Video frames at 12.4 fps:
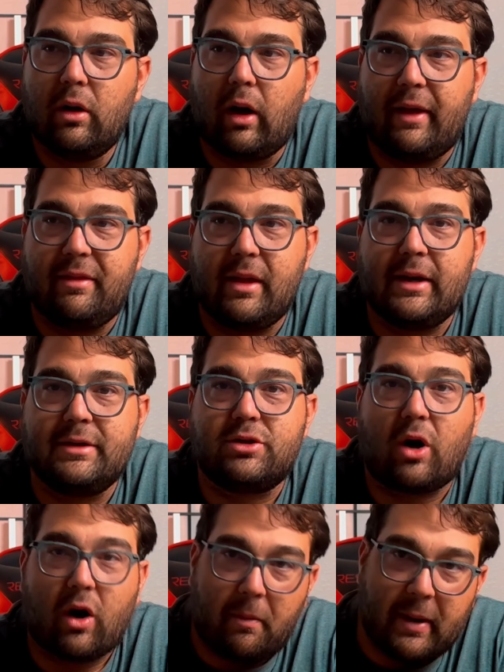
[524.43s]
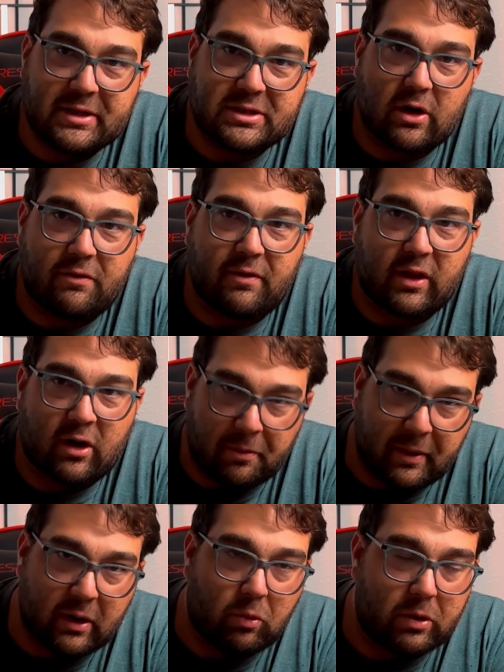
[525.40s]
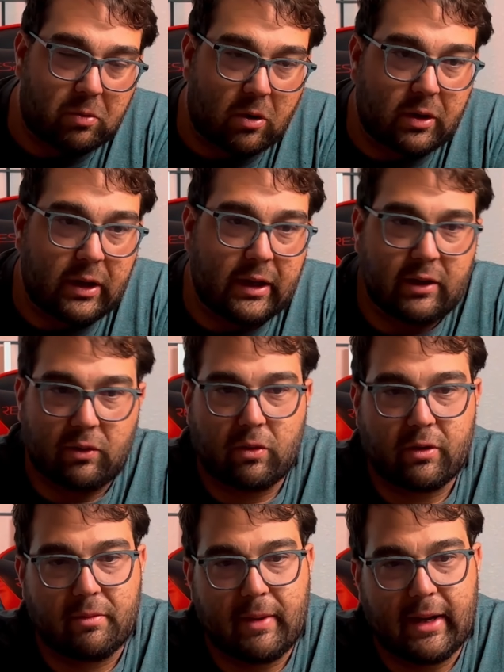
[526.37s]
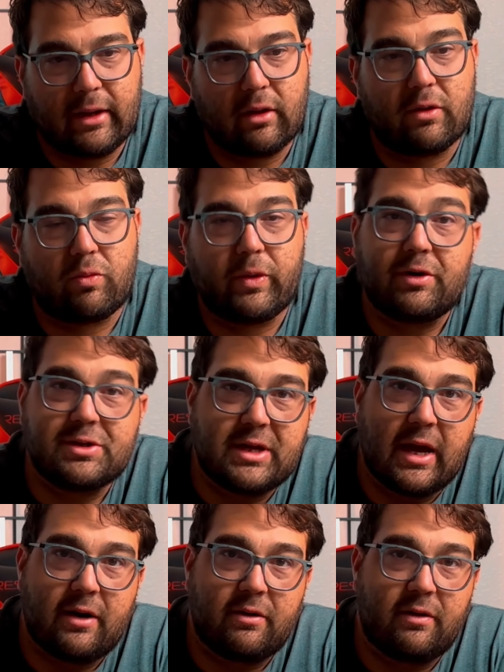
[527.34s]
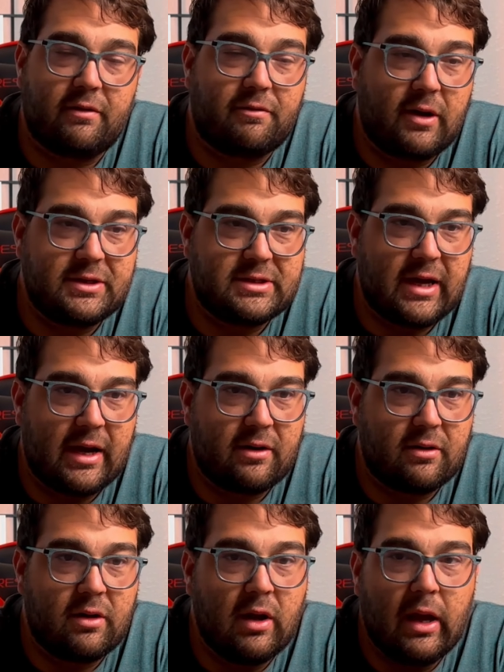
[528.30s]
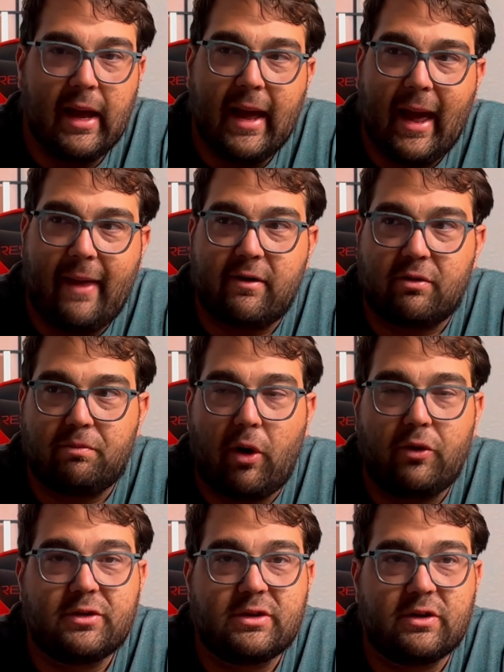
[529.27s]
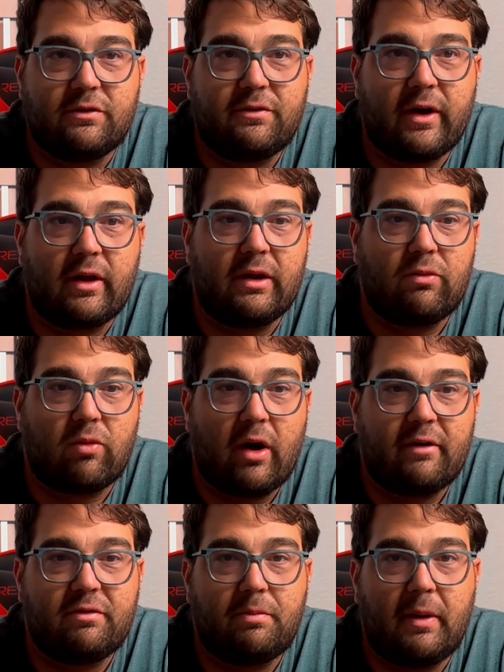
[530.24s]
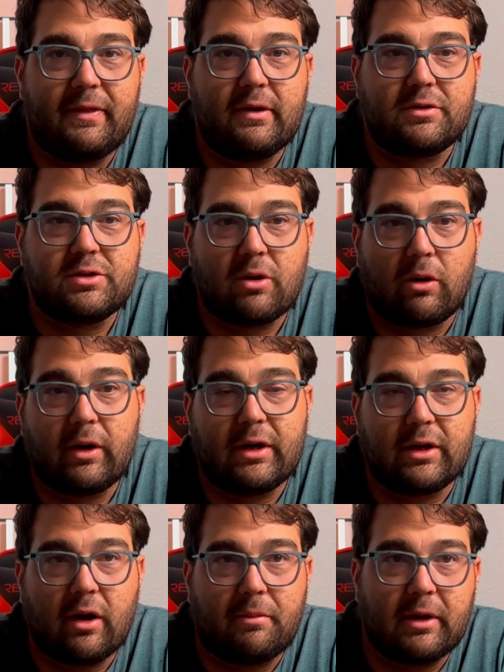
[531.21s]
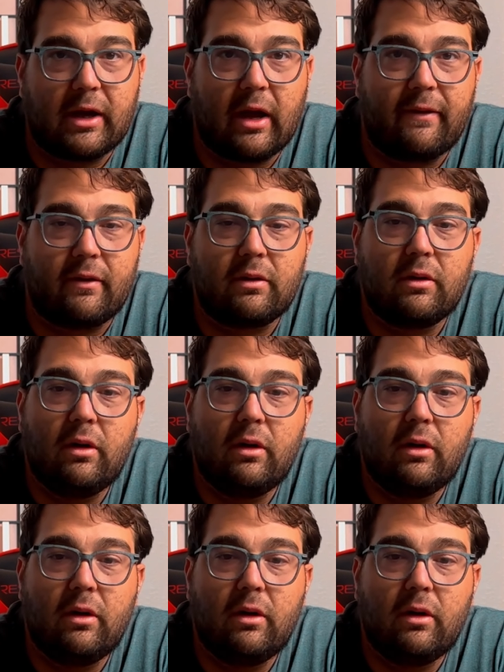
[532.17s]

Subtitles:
I then taught myself a little bit of woodworking in order to make the rear standard and the front standard, and they're both still fairly rough, but they're starting to come together.